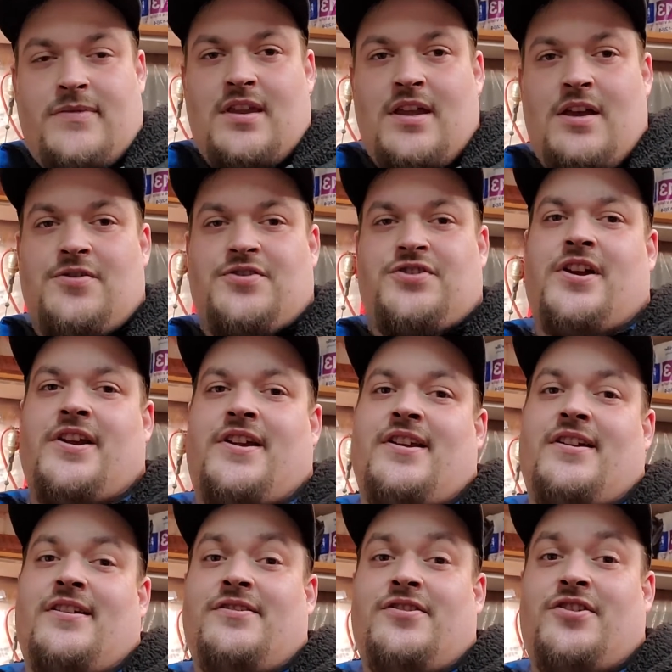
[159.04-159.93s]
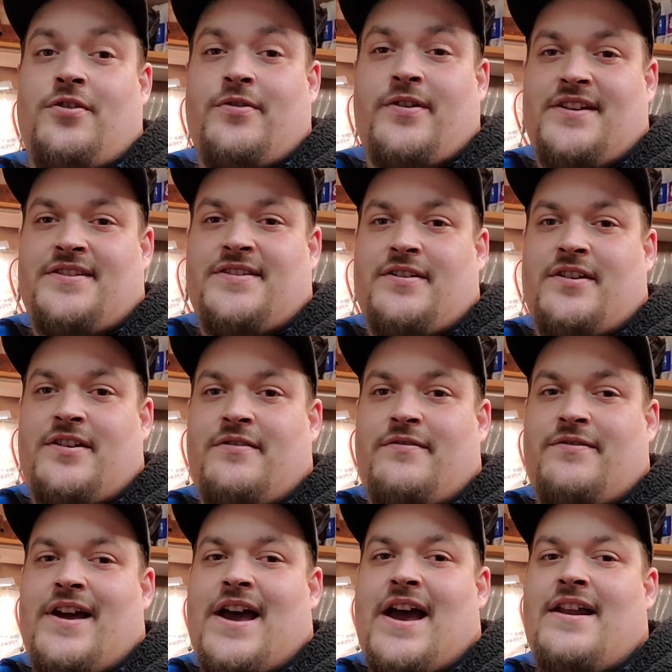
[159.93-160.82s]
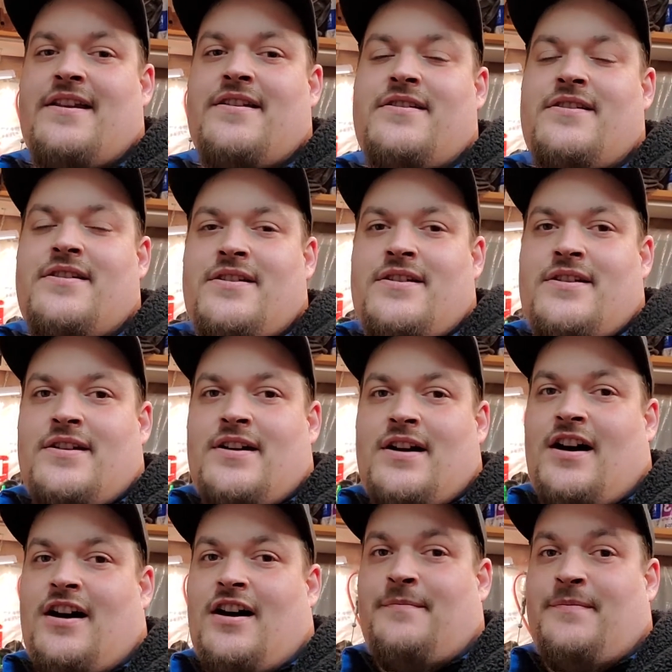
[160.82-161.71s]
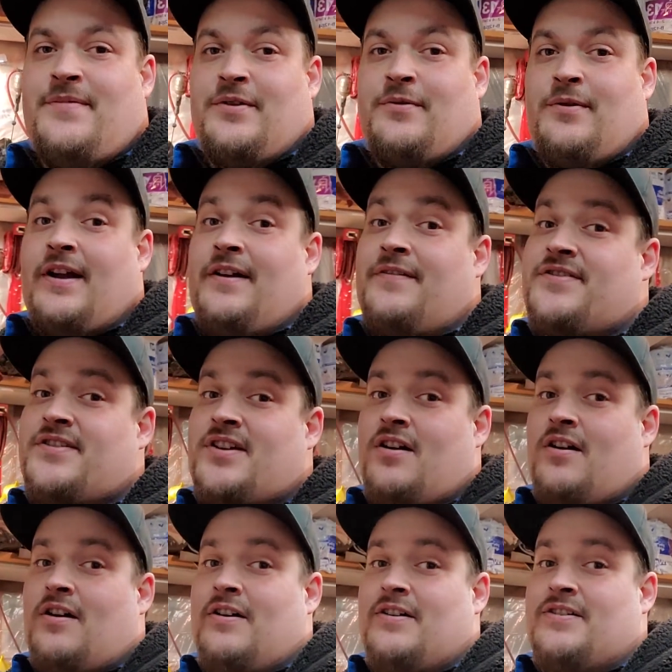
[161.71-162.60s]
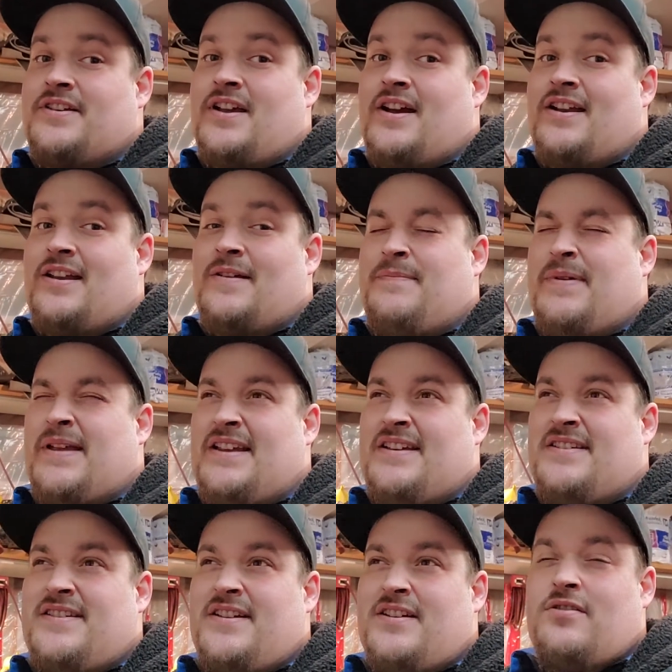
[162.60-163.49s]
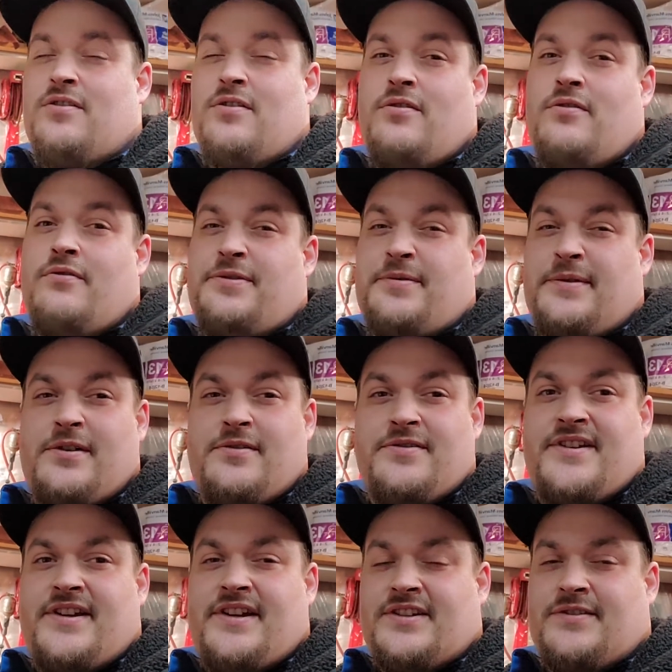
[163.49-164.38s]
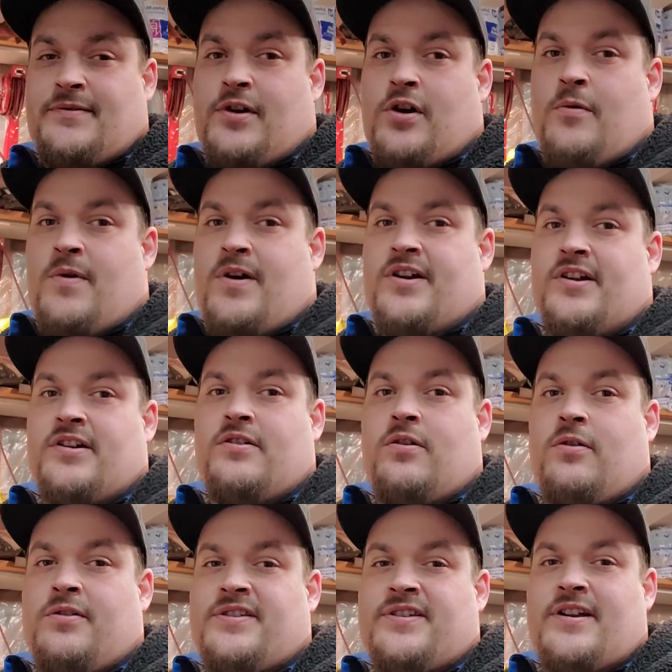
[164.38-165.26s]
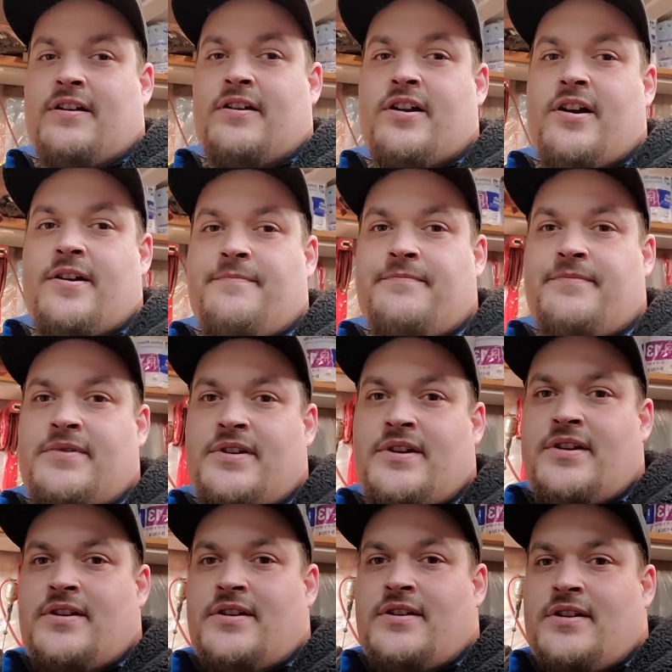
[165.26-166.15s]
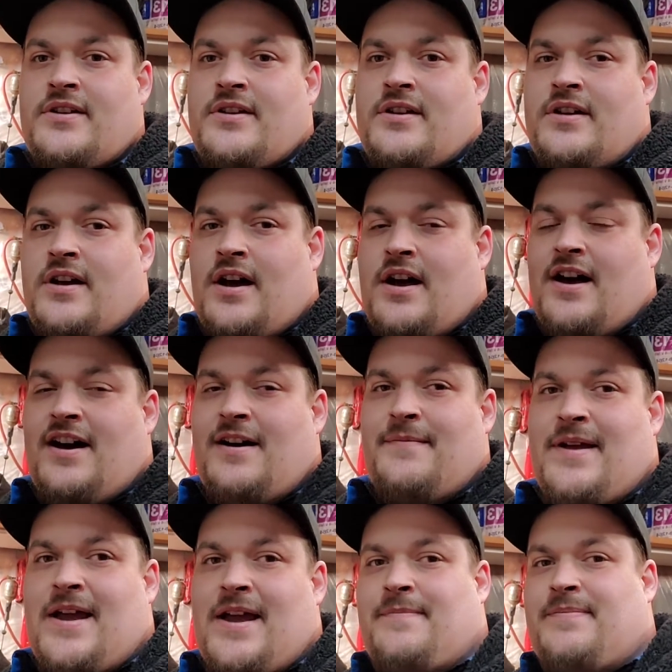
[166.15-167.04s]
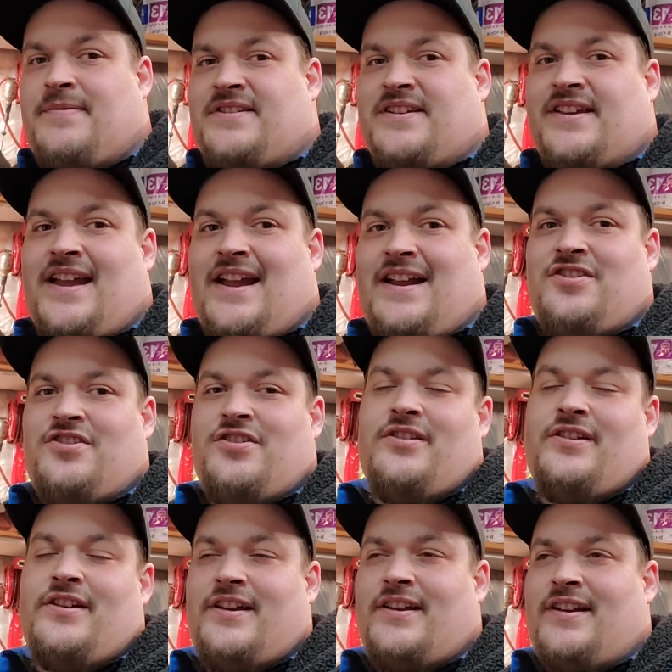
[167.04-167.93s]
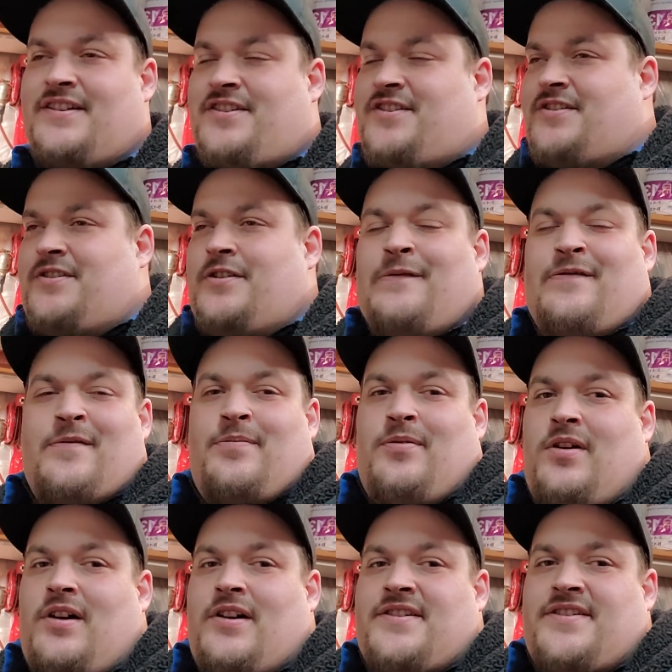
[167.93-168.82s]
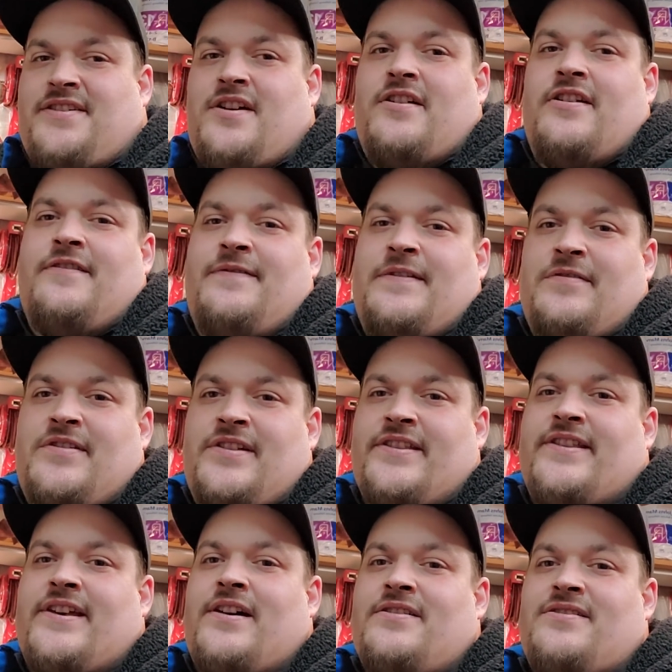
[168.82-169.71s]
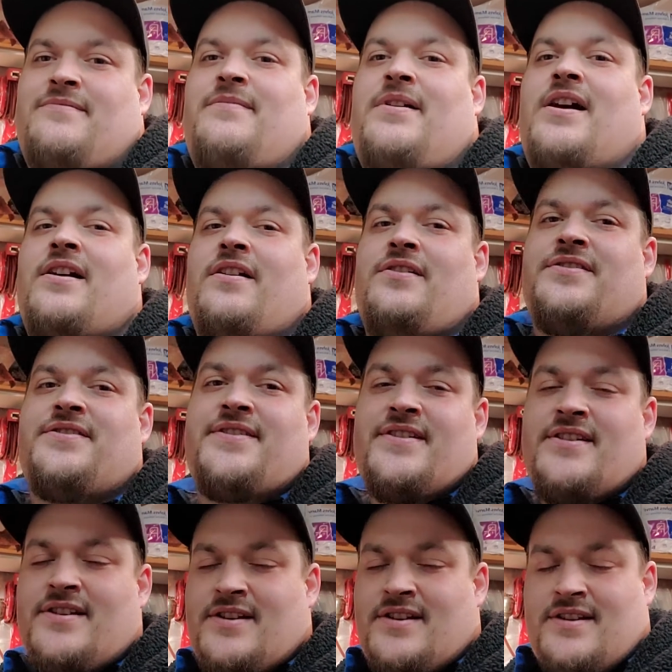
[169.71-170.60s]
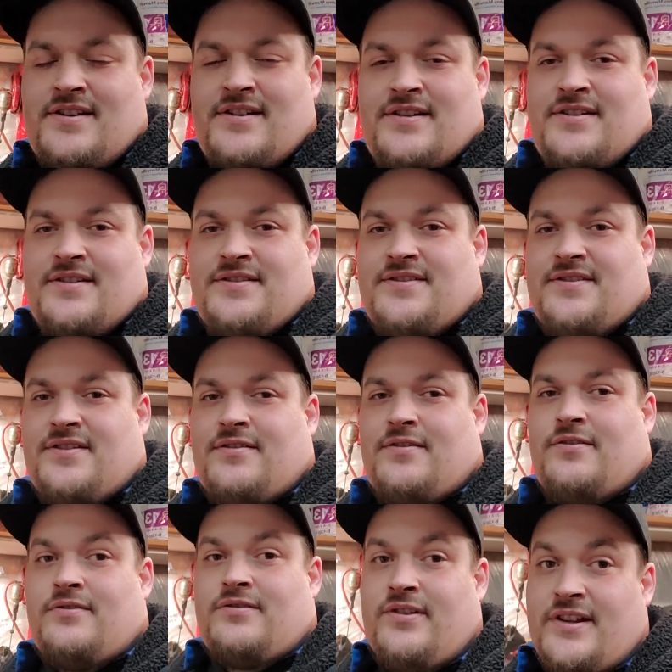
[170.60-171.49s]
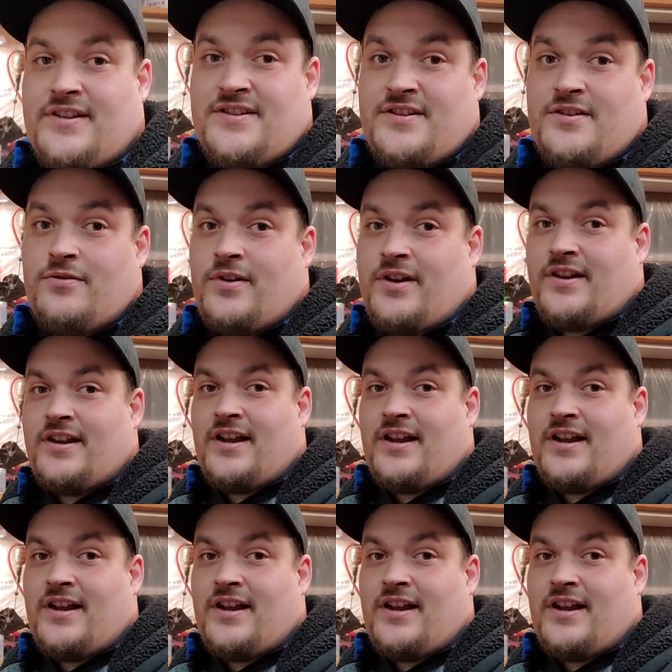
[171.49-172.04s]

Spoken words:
I'll showcase how to do that. But the wife's car has got a P0 306, 301 on cold startup. Happens occasionally. It's just due for plug. It's 115,000 miles. So, let's do it.